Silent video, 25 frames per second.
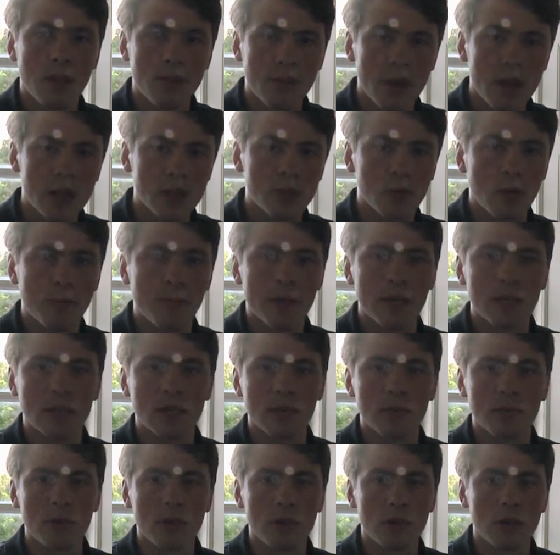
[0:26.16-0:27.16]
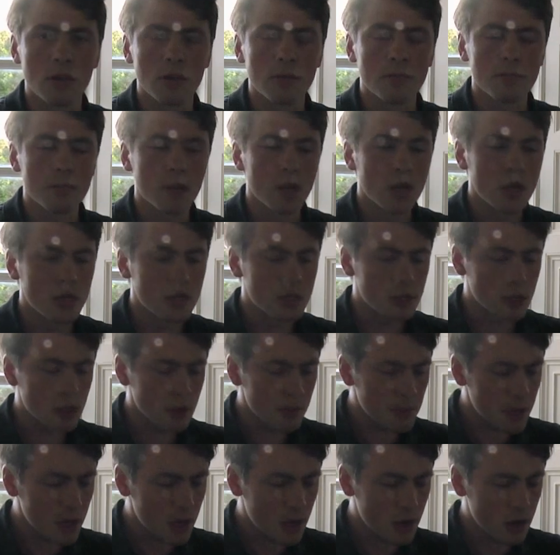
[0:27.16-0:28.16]
That is what makes something good. So
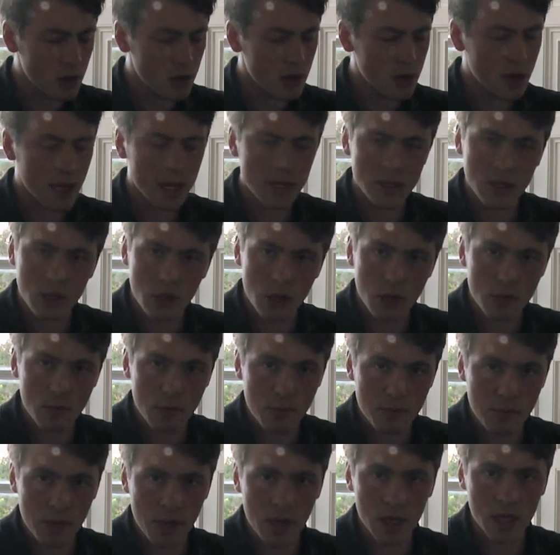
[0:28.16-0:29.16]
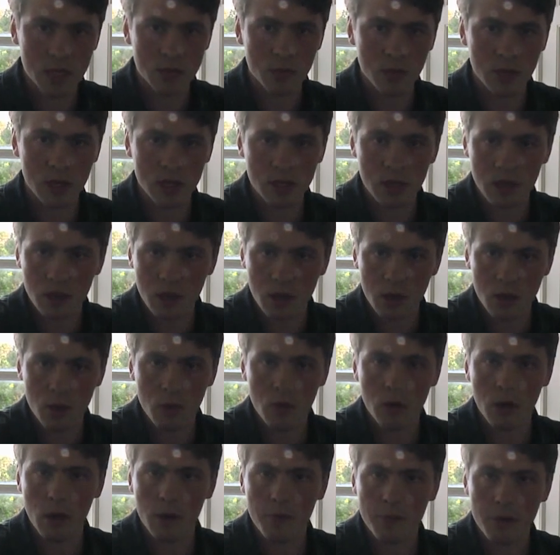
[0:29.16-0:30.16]
to be good as human beings, we need to know
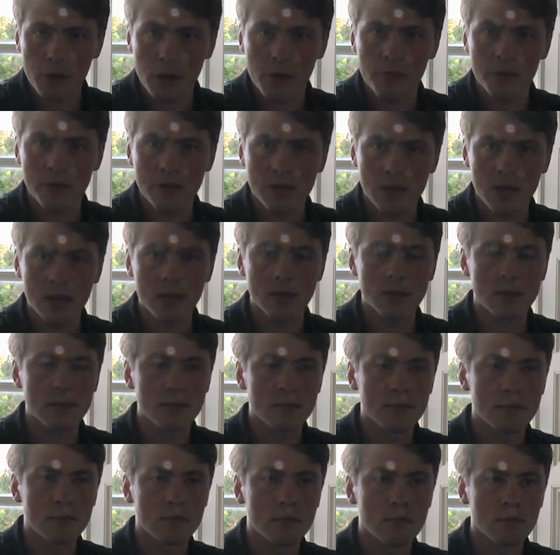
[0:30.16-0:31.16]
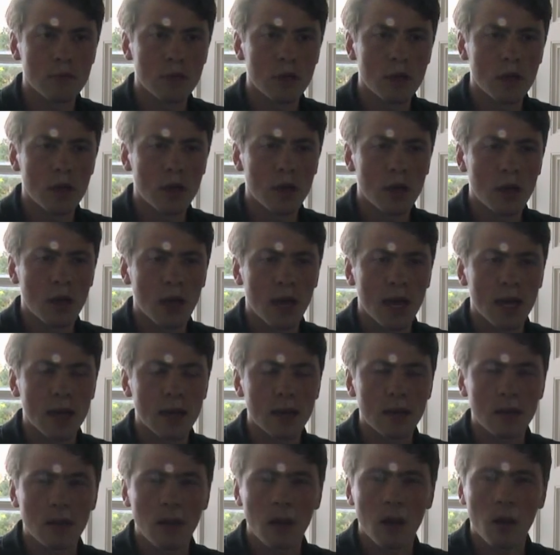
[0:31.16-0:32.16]
what our purpose is.
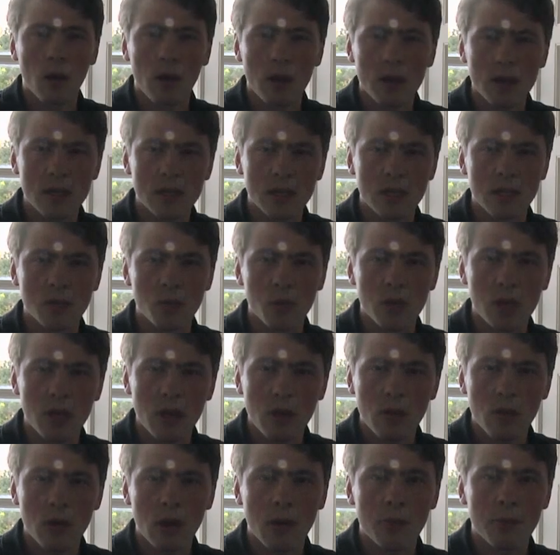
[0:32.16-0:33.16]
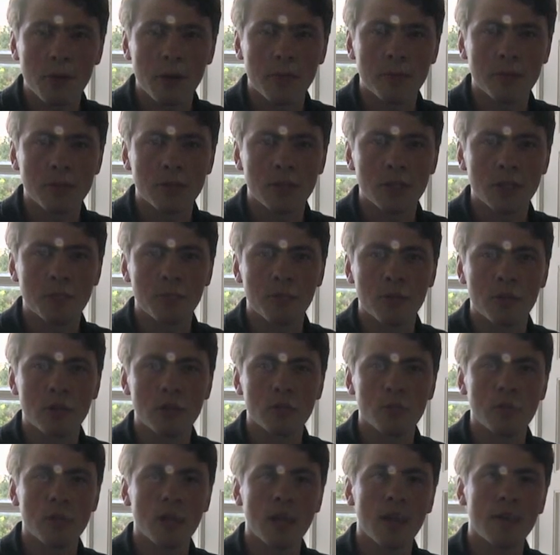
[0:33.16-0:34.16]
And Aquinas says we know what our purpose is
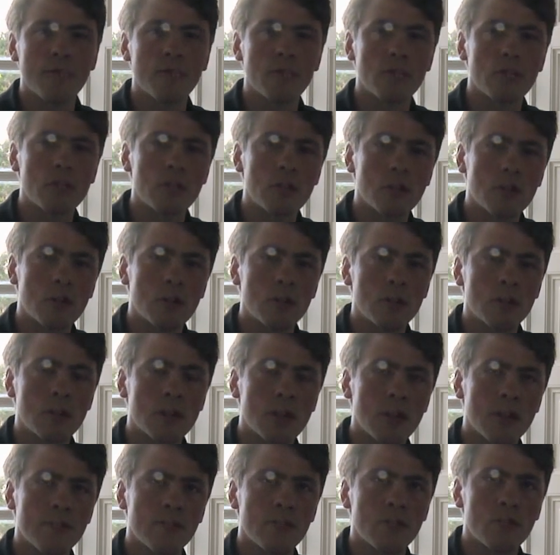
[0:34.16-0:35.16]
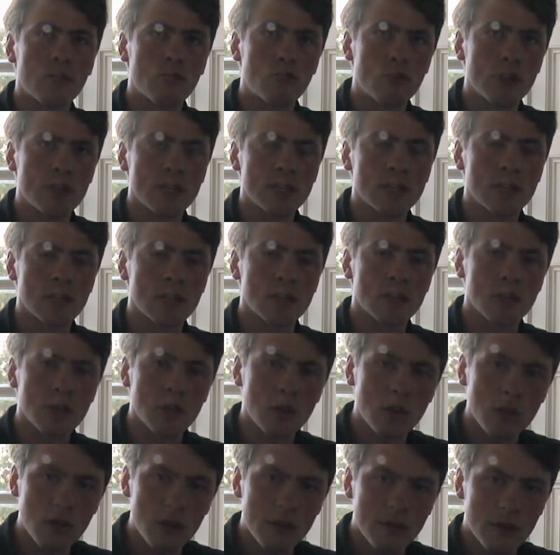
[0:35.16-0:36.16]
because we have God-given reason. It's
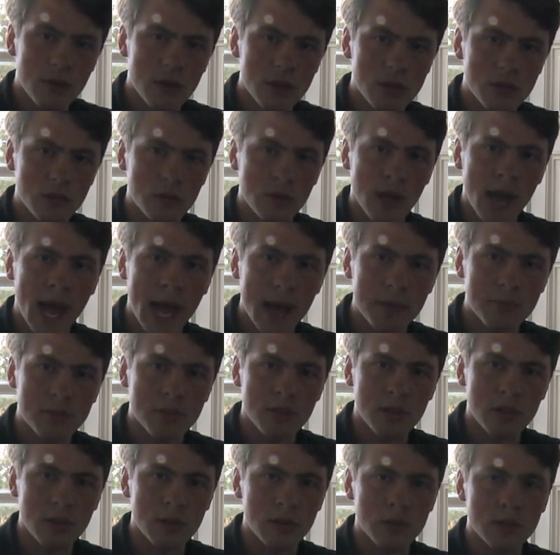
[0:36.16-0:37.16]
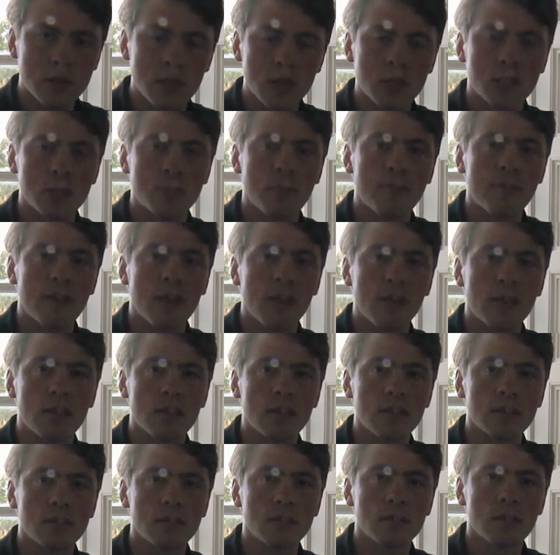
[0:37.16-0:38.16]
a universal, absolute system of
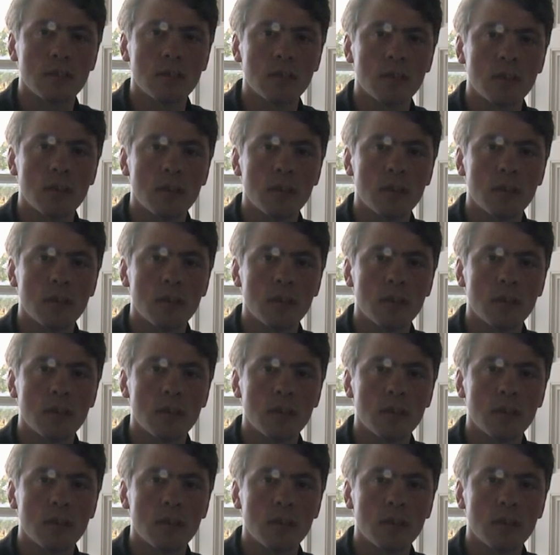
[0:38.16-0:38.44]
ethics.